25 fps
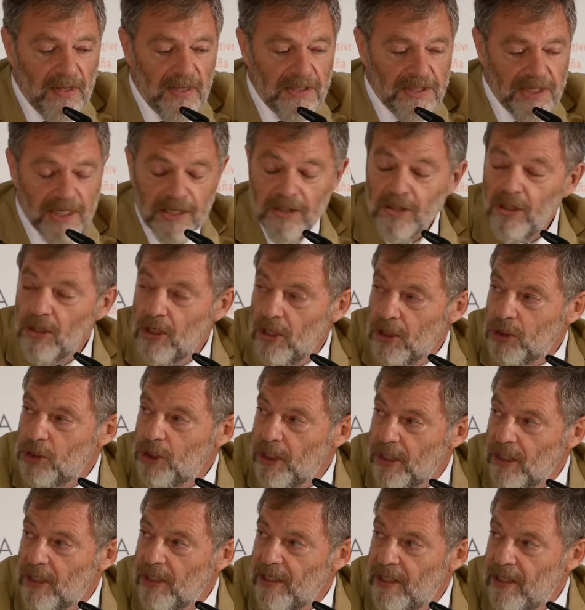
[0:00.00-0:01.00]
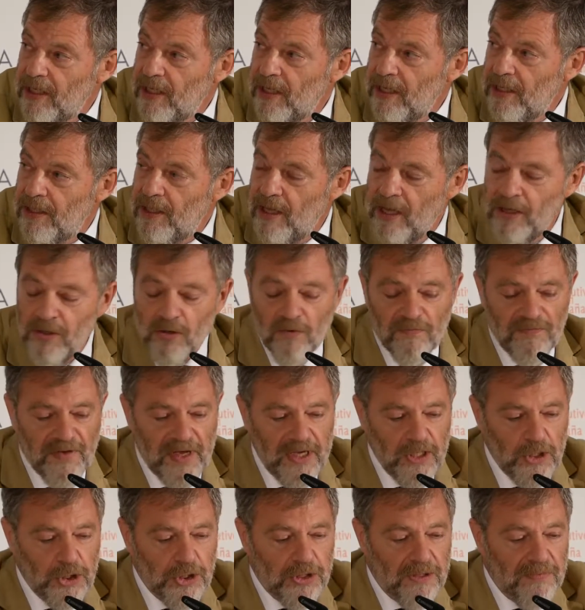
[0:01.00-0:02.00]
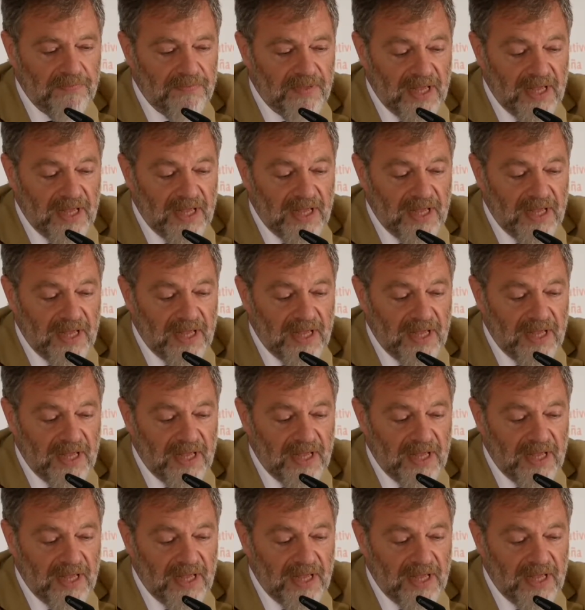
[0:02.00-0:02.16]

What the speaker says: technological innovation.